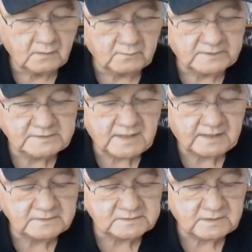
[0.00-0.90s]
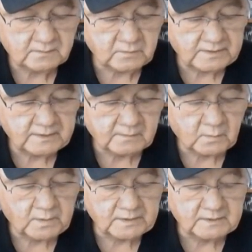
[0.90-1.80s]
Race 9 summary, number
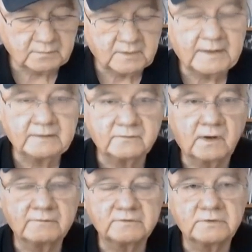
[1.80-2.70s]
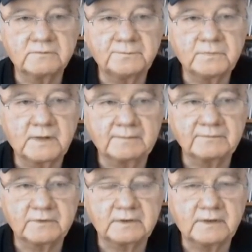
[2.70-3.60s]
1 Compliance Officer
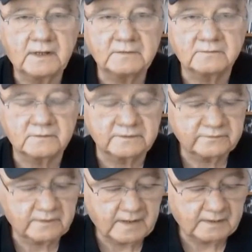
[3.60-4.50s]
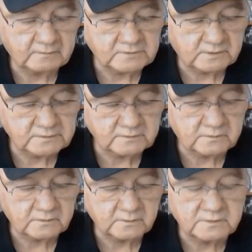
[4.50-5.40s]
tops the contenders list today, which also
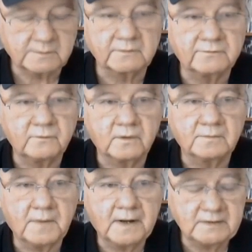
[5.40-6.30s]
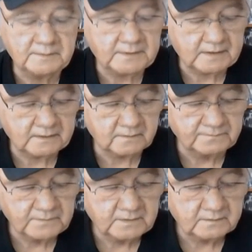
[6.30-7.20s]
includes number 4 Monument Hill,
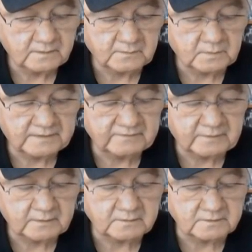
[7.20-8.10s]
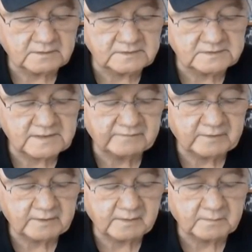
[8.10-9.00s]
number 11 Uncle T7,
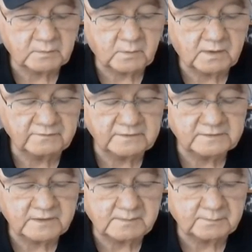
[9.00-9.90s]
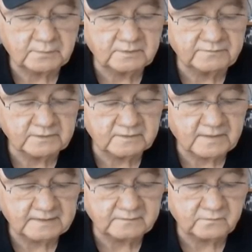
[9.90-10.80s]
and number 12 Isn't He Perfect.
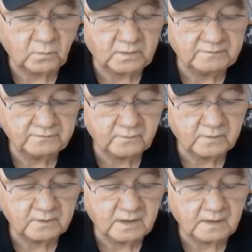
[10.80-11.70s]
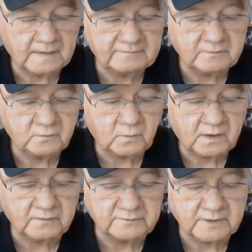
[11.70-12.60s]
That's
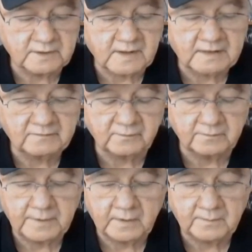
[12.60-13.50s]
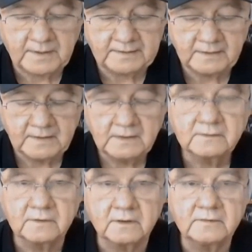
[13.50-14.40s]
1-4-11-12 in the 9th from Belmont,
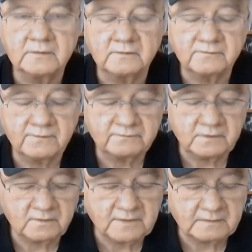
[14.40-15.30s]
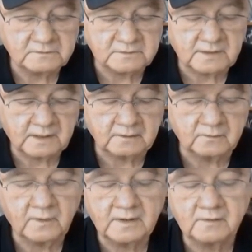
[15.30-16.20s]
the $150,000
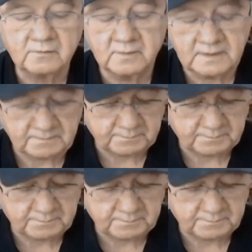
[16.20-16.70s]
grade 3